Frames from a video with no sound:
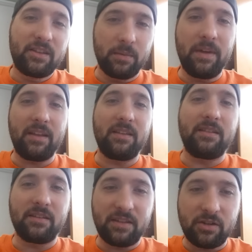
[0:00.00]
to make the
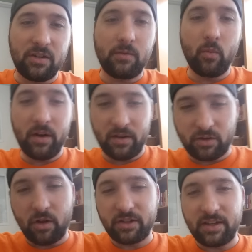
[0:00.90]
decision when it
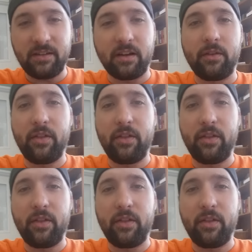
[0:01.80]
is all said and done.